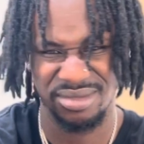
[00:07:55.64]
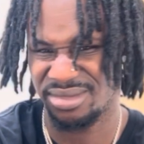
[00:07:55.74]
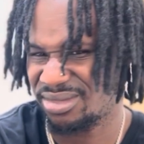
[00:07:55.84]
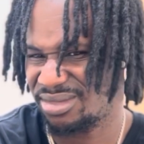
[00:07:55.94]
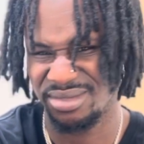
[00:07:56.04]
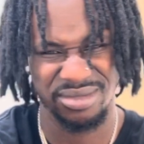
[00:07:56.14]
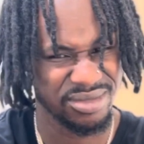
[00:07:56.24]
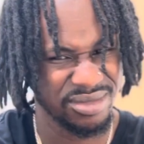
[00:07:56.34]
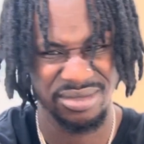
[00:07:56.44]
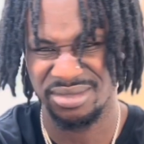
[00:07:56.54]
Sword of a
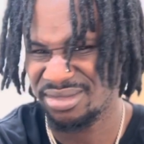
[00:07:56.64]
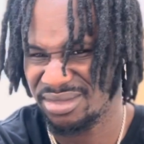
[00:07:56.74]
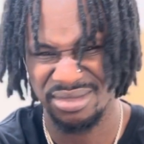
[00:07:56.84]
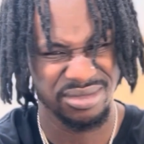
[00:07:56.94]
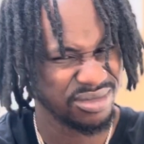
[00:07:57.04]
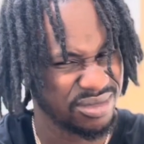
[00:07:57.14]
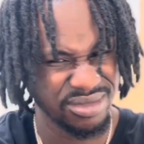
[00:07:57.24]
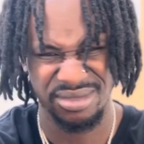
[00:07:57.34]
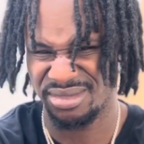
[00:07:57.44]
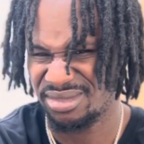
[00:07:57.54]
duelist, man. I'm
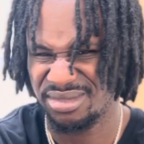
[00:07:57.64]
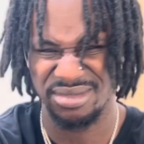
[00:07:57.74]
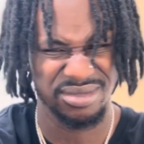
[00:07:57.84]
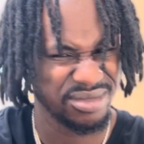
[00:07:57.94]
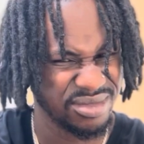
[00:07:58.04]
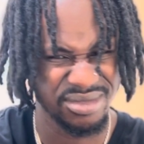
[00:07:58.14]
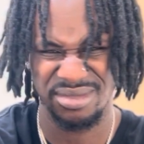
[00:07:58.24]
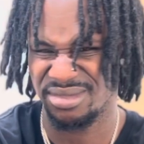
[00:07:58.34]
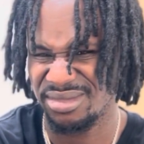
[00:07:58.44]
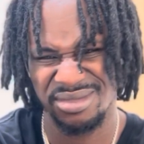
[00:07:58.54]
stuck in the past of a
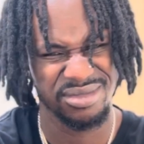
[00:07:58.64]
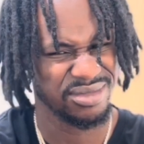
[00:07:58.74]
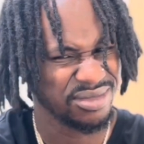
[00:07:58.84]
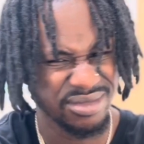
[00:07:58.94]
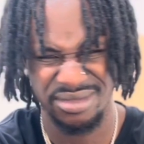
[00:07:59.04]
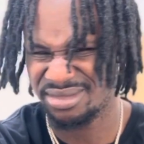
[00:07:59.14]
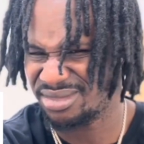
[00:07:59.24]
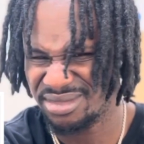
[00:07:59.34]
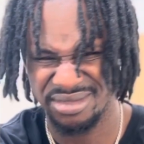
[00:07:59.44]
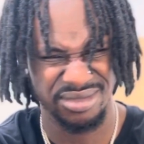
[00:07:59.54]
duelist fan.
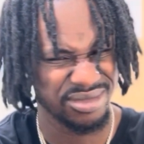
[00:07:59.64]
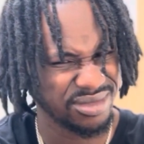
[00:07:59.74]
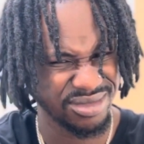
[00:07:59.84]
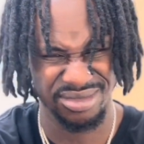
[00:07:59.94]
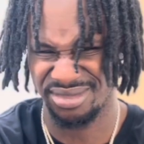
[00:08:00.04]
Won't be a fool this